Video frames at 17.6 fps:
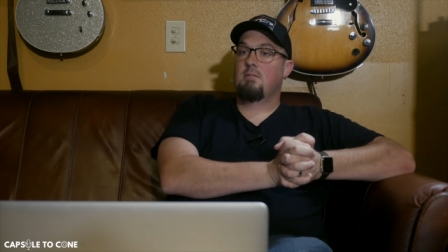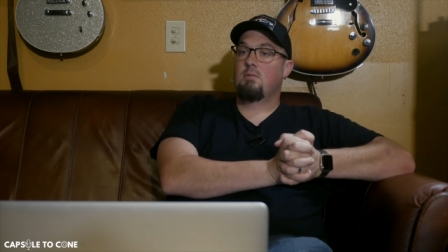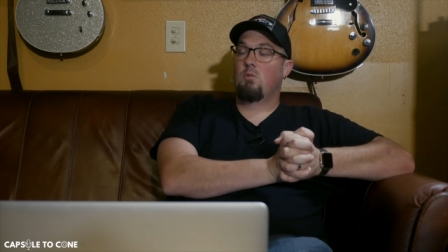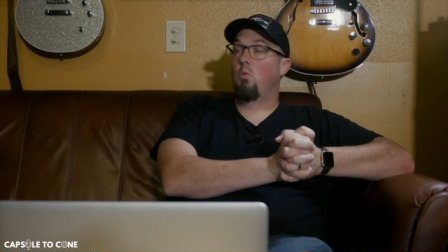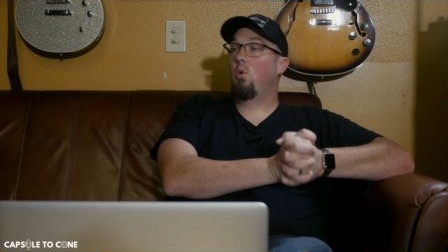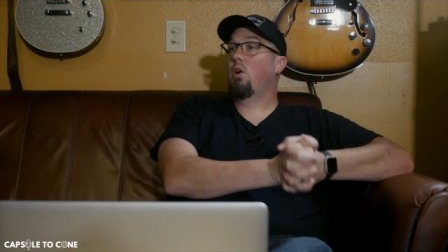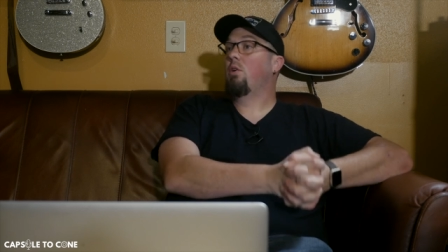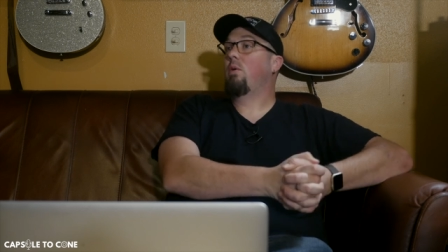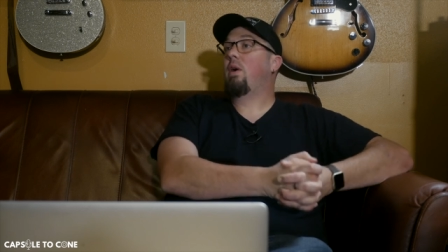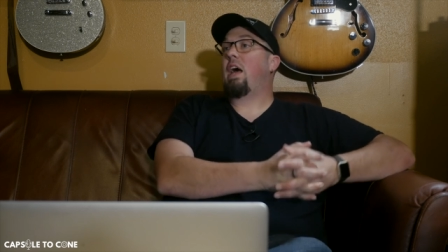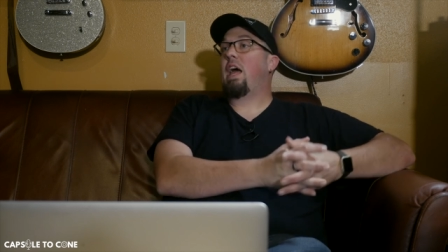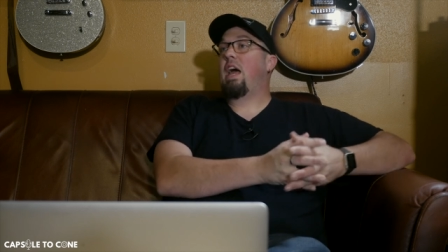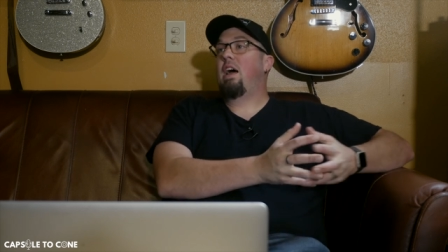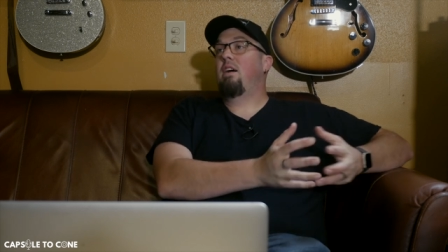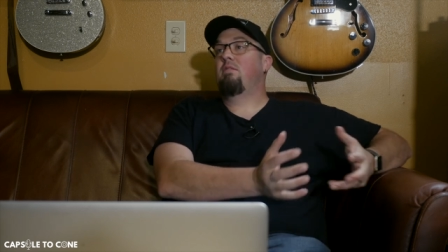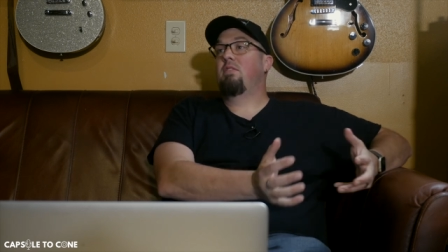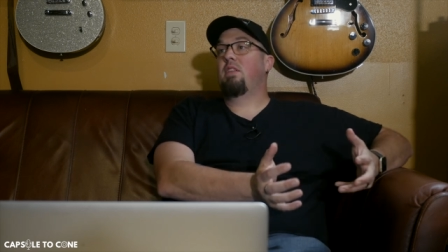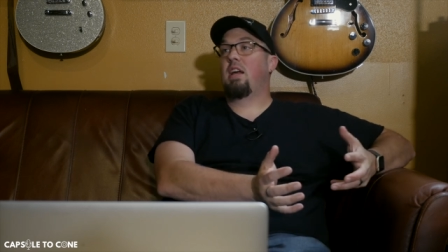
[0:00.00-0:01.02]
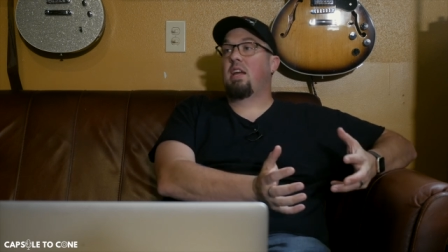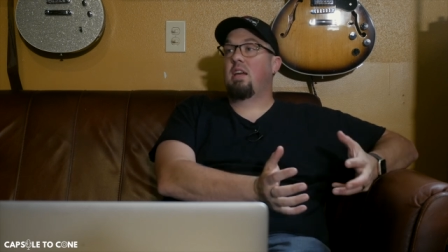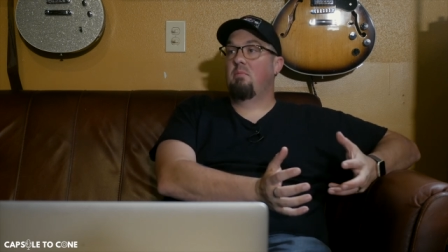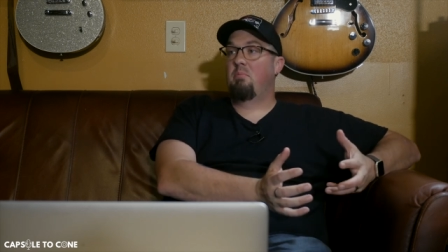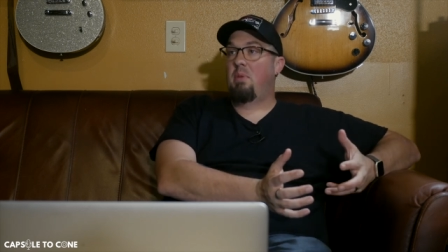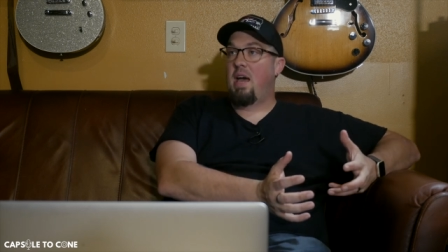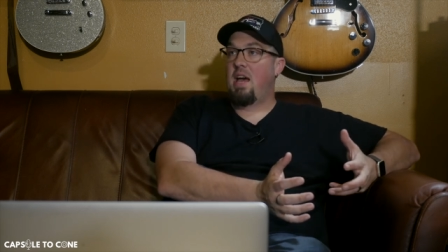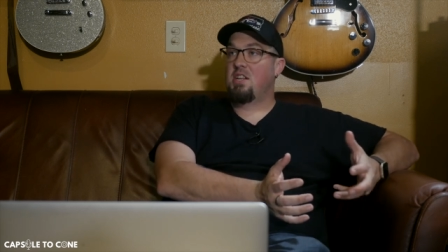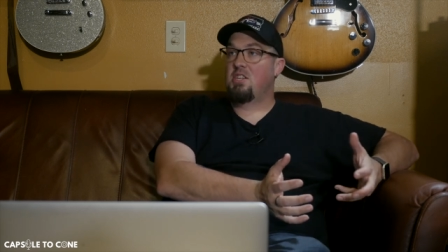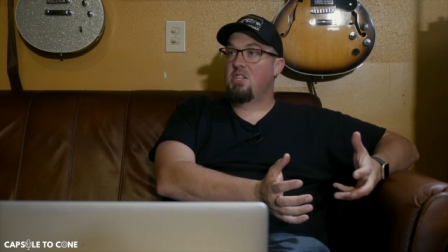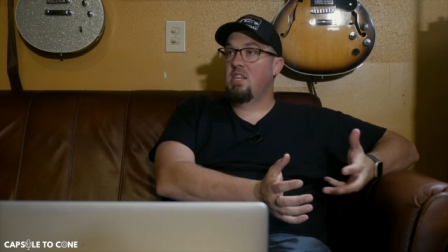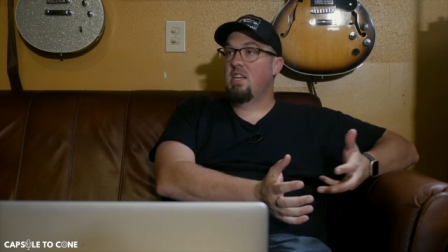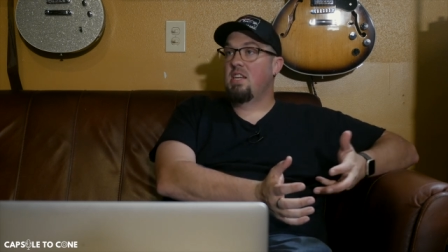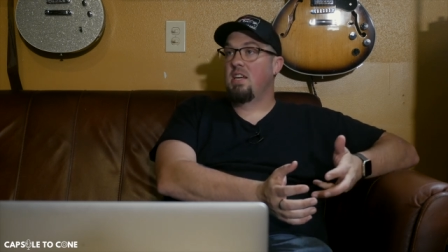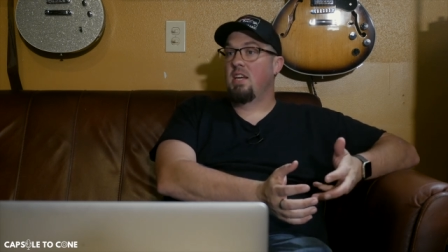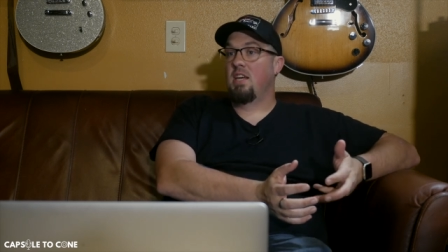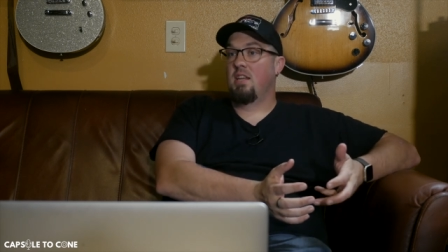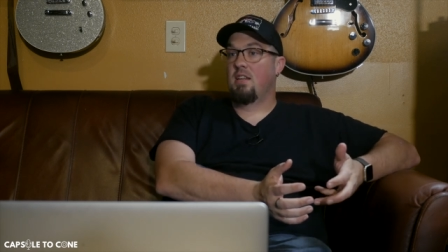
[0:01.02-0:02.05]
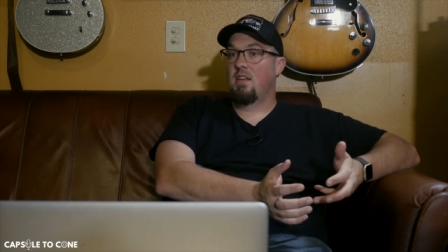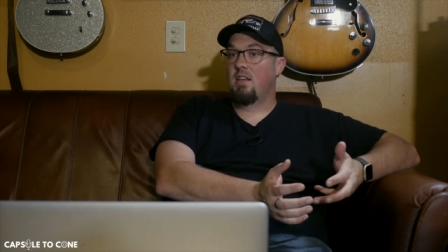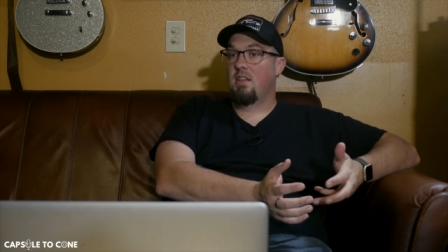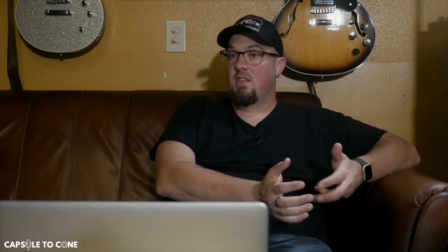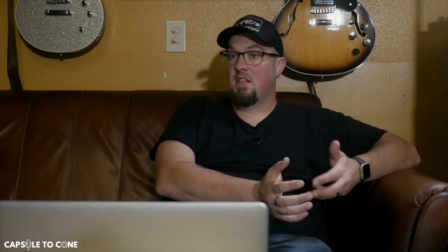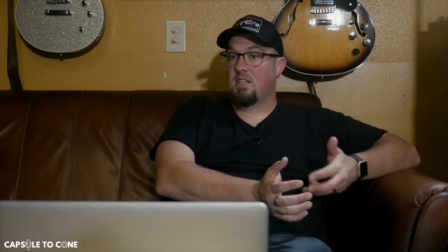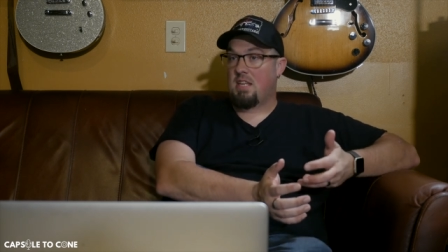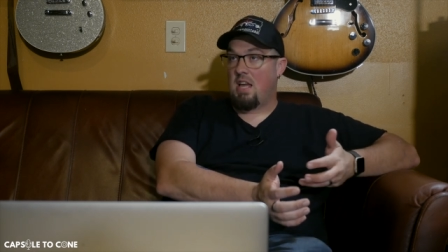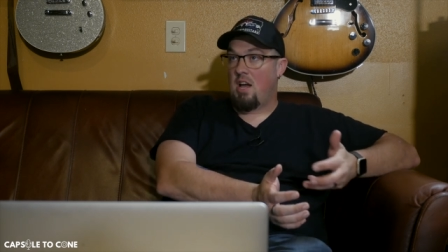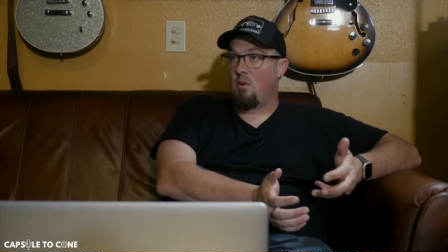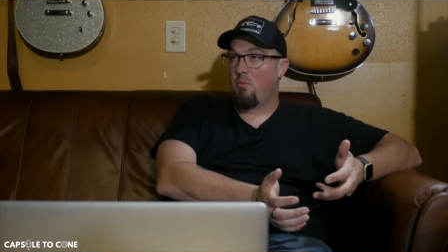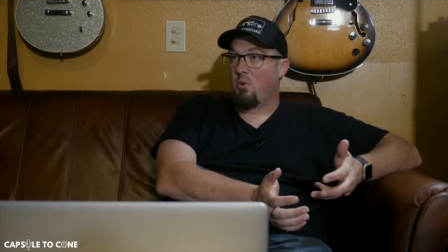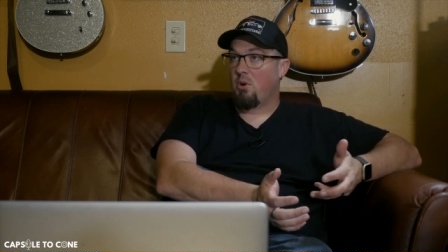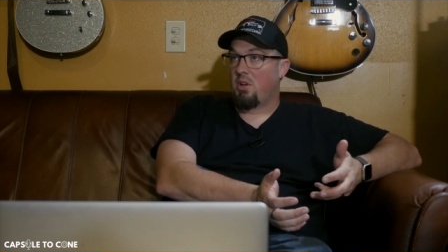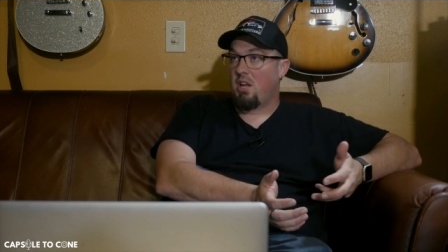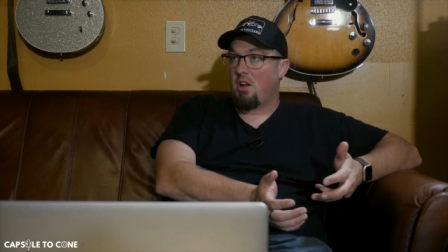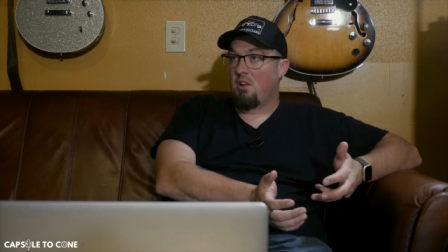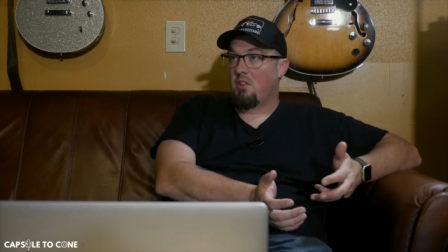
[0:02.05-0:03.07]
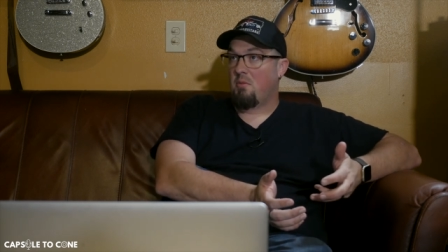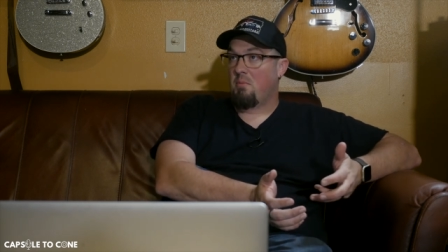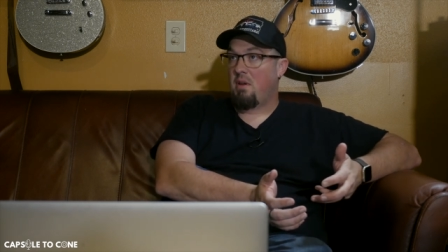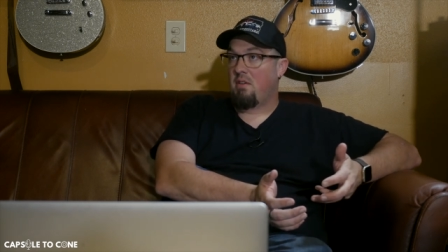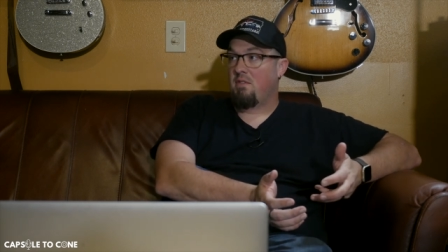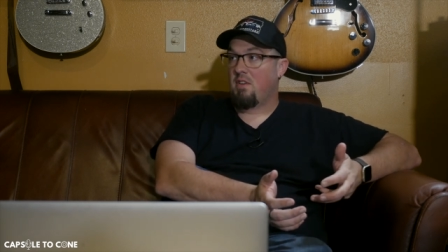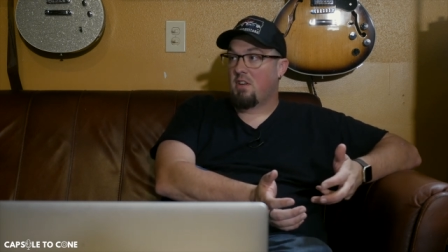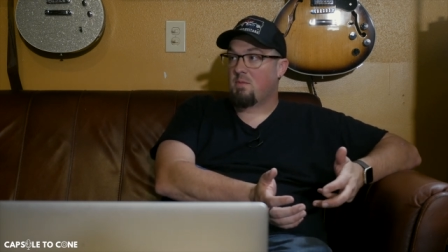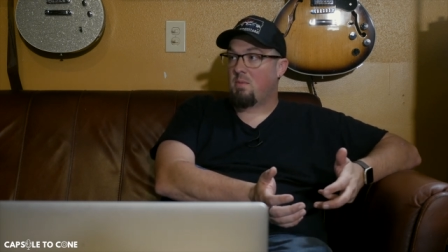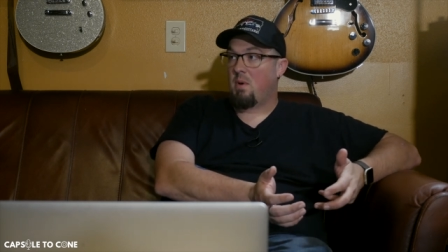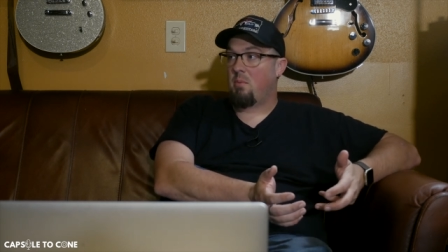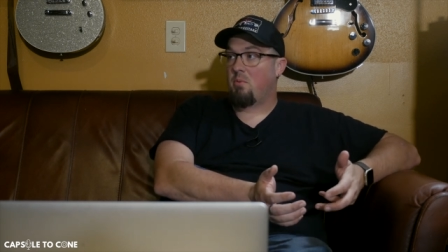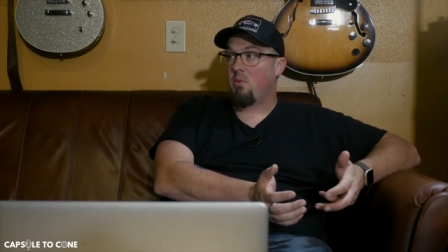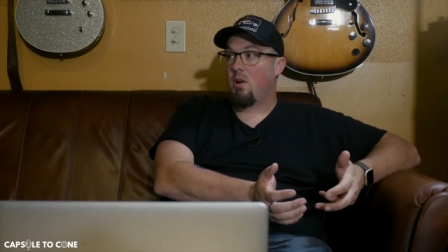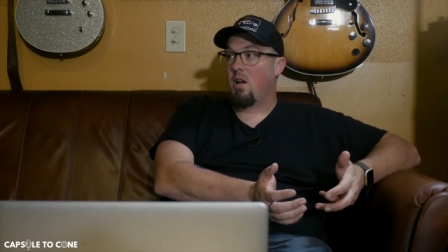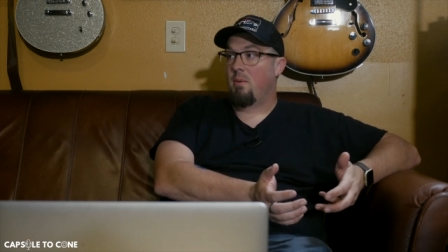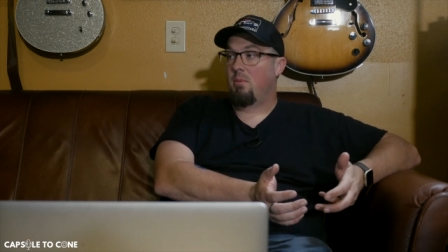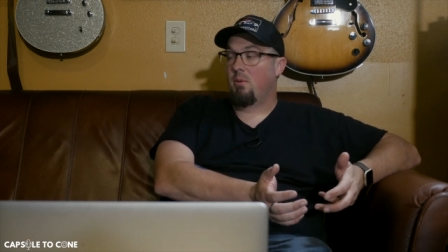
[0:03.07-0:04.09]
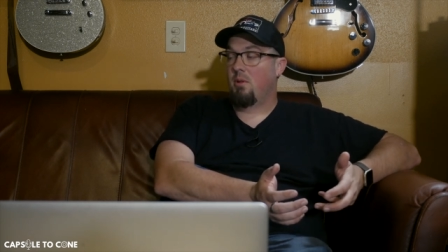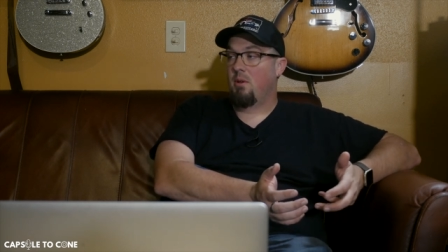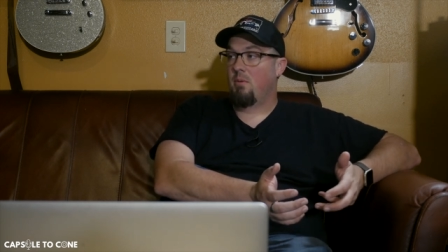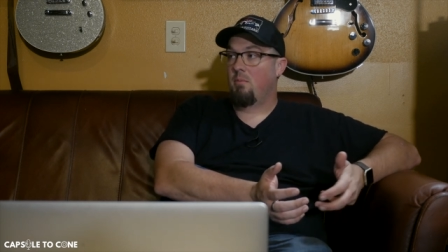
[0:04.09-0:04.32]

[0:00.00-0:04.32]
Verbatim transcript: what do I have that I can patch in that's outboard gear that may fix my problem,